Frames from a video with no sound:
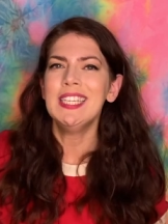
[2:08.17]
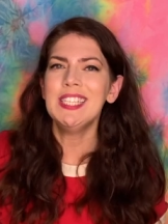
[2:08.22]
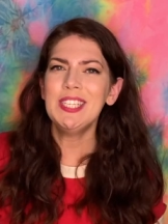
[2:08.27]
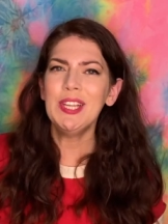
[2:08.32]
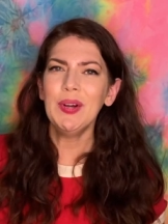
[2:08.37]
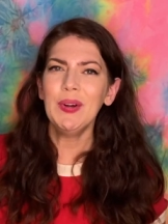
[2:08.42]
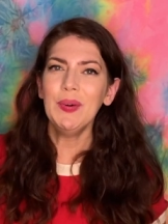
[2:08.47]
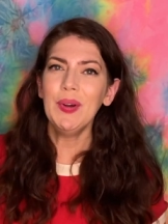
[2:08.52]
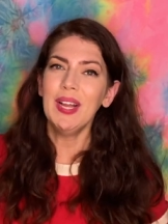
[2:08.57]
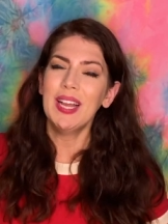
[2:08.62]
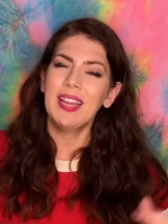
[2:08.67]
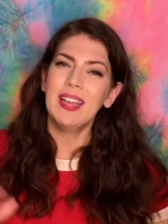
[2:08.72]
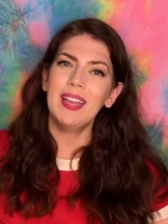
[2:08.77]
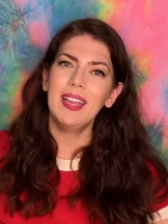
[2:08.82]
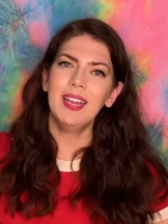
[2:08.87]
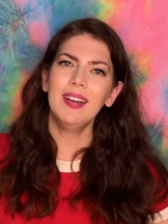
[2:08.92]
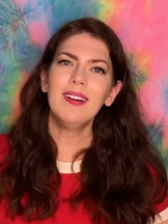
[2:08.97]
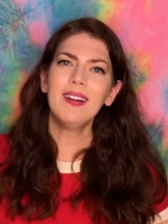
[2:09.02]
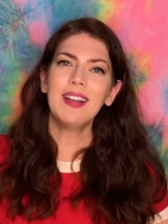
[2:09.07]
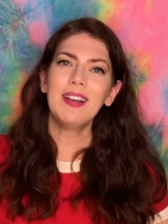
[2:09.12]
So
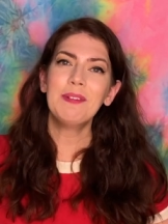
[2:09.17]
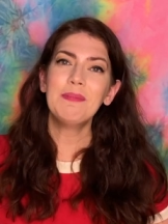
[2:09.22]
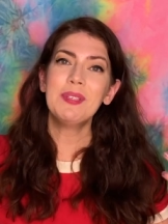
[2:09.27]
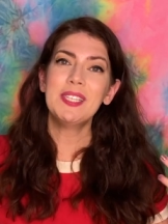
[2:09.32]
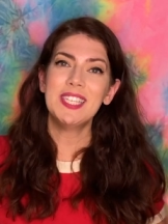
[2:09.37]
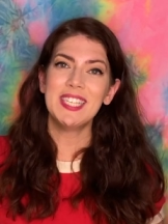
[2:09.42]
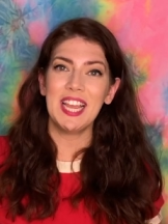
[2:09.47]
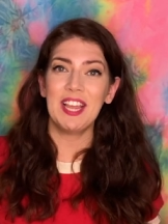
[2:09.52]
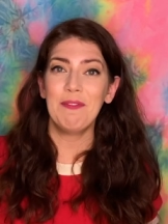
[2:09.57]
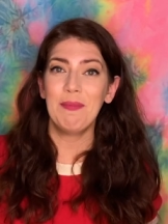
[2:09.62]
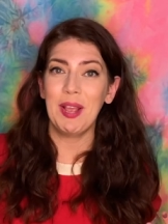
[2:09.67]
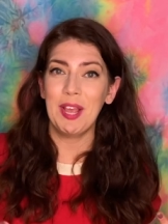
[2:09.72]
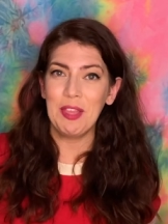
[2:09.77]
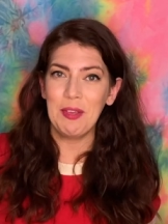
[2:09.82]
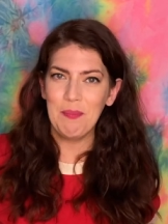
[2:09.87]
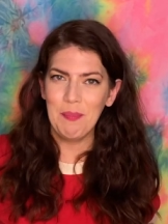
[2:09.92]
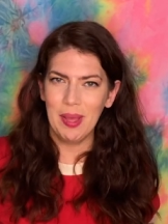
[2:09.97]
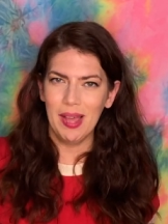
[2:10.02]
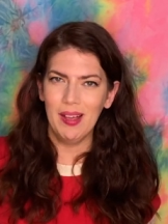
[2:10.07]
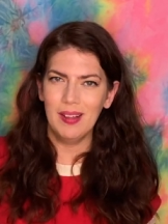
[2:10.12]
here comes Saved by
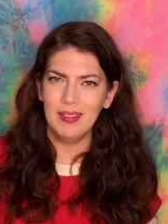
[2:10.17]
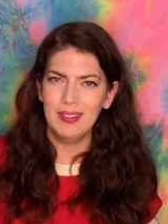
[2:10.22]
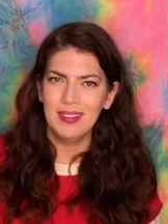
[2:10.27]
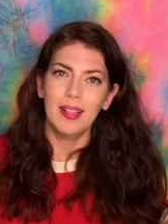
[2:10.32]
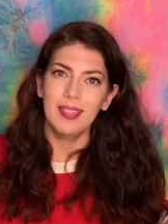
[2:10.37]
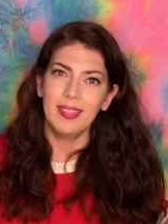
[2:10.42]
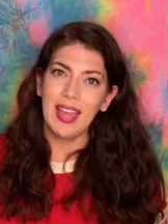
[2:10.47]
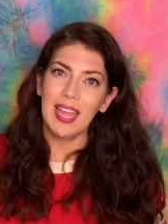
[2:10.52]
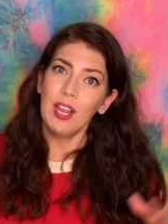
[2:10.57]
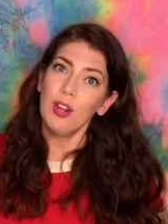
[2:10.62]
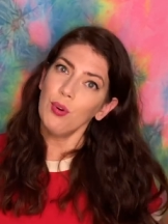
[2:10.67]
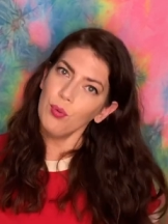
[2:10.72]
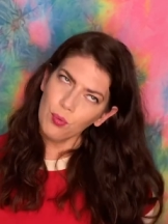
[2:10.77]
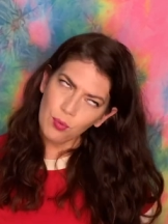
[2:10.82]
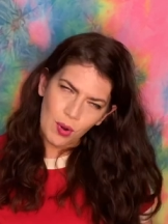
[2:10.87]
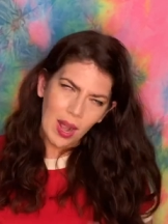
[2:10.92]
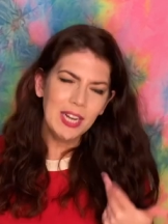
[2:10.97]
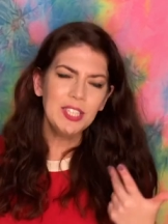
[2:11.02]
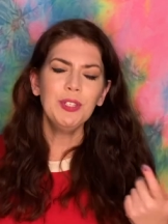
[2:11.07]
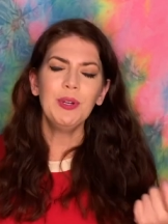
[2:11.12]
the Bell. They
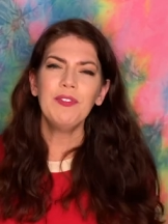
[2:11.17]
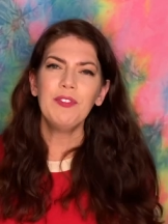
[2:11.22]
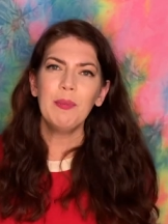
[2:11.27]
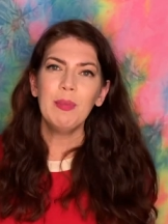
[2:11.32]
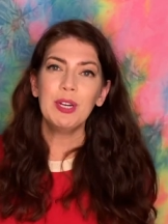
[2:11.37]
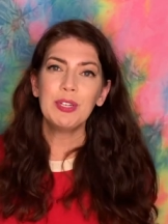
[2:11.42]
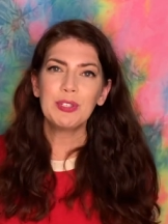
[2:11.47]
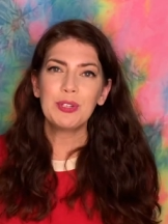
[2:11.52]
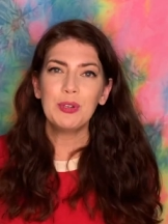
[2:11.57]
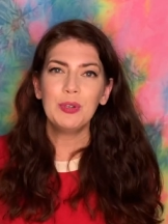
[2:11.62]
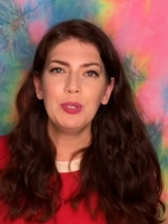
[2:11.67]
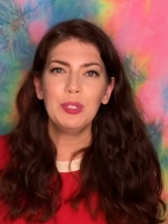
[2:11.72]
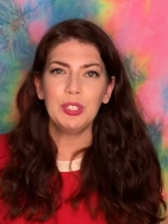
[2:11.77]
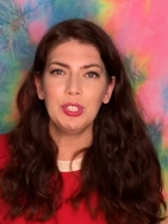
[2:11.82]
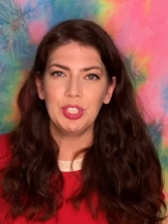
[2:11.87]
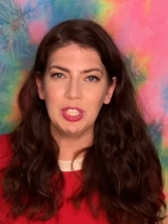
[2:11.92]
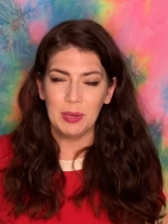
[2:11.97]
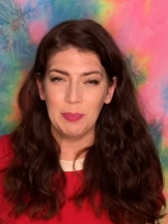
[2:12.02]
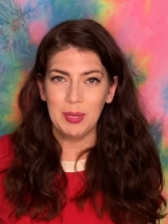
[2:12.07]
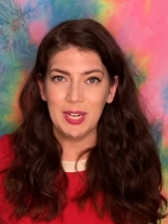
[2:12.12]
graduate from middle school,
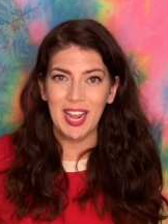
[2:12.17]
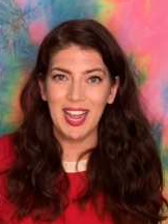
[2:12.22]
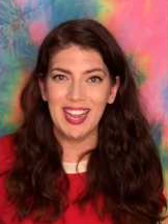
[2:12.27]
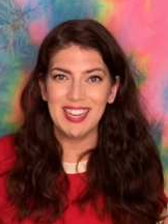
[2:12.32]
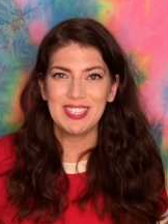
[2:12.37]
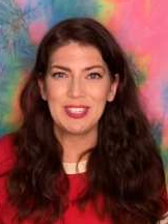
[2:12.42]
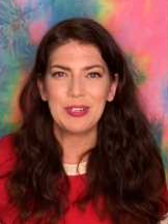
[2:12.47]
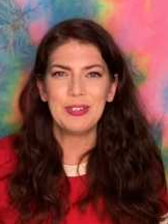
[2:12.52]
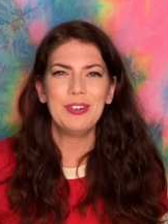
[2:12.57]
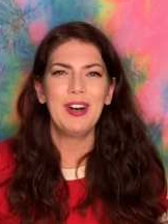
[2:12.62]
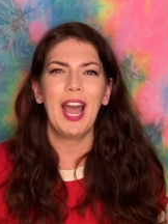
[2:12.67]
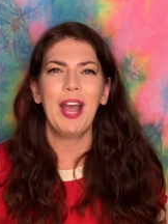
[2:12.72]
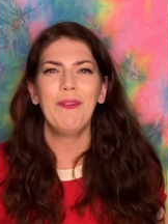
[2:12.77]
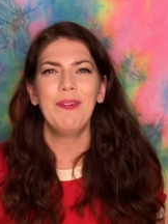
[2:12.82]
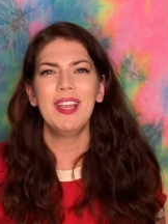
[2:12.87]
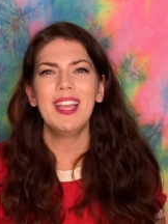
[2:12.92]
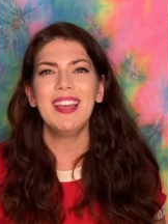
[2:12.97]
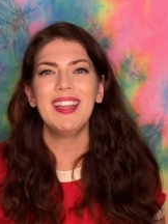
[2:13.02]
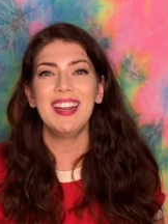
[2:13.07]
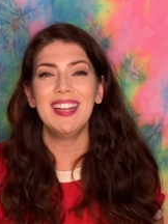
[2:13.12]
jump into high school, and
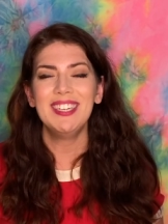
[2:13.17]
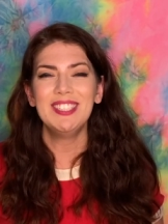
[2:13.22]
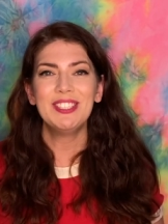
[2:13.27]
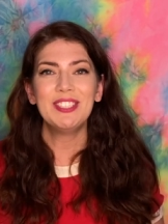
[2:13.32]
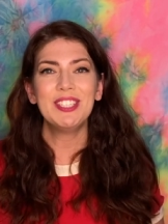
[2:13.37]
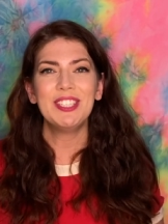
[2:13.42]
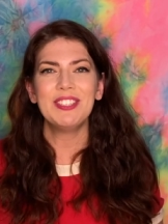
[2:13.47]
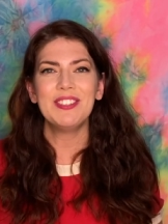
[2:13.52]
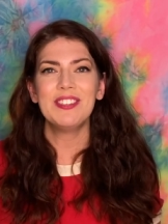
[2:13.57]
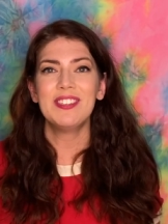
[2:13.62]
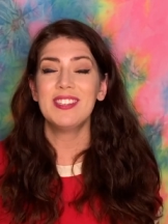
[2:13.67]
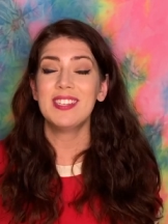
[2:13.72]
we get introduced